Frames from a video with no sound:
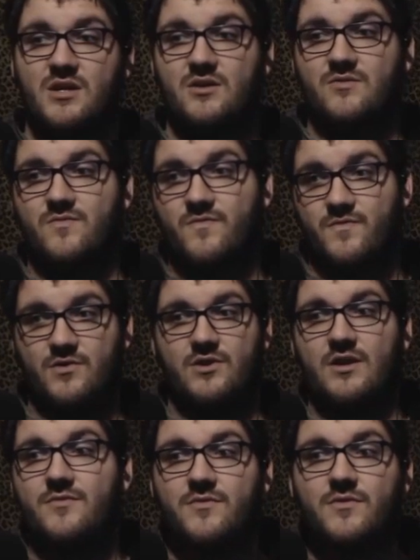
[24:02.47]
Being
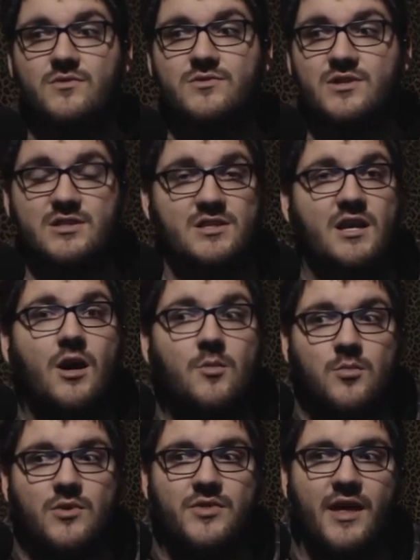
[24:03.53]
forgetful doesn't
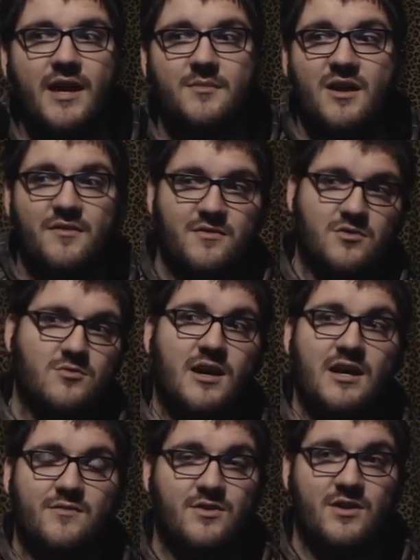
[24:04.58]
help with that. I'm having to
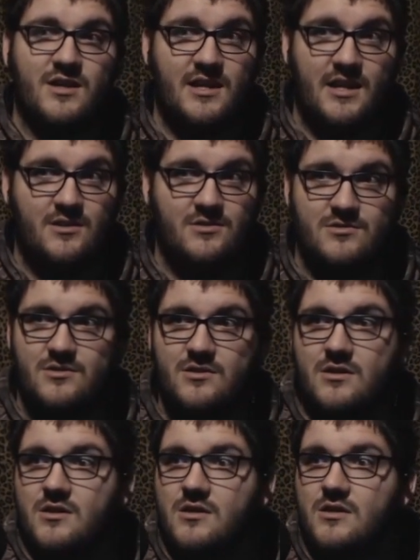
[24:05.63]
write everything down
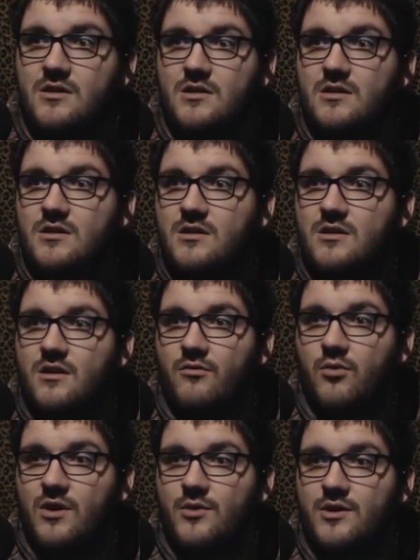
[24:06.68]

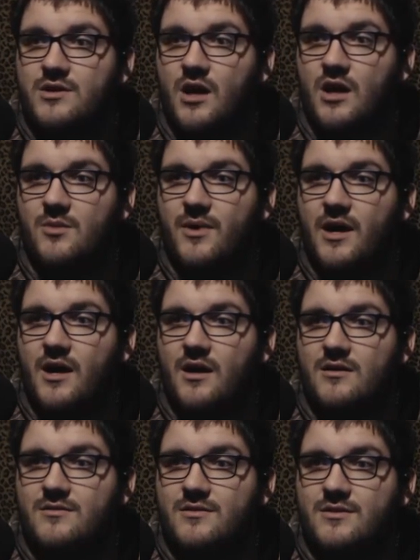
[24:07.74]
of what I want to talk
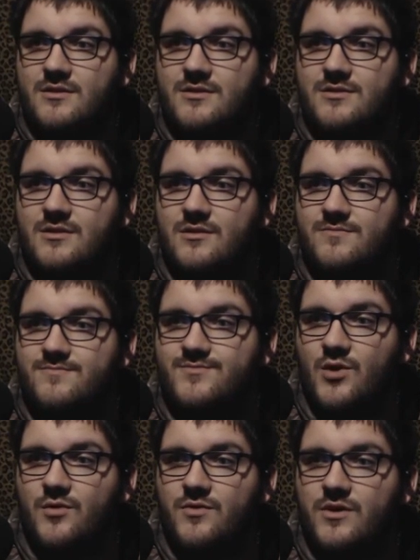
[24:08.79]
about. So
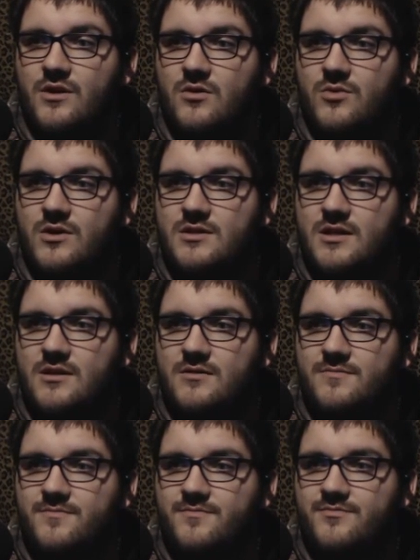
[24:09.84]
hopefully it all works
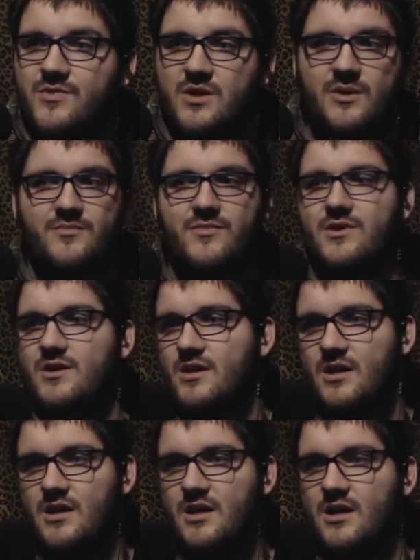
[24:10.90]
out. Anyway,
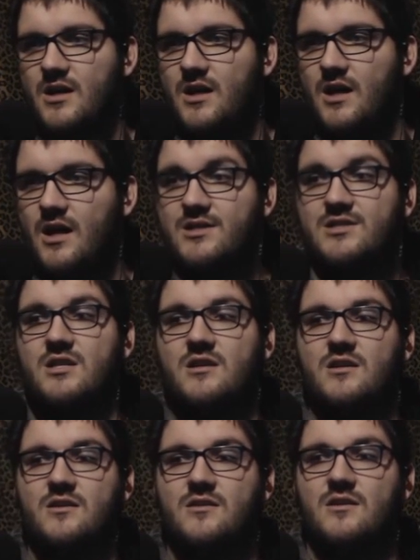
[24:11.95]
I'll
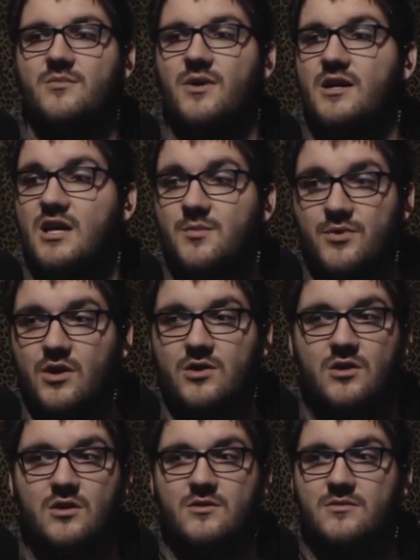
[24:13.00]
see about keeping
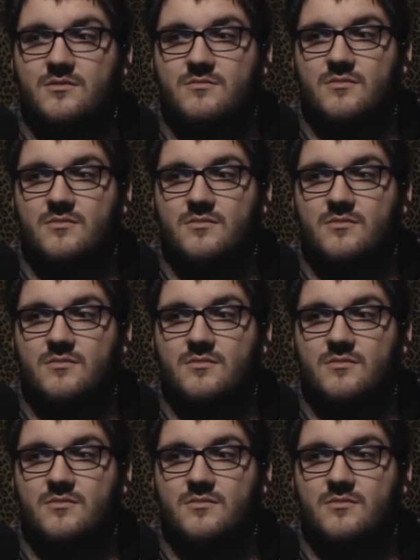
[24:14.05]
y'all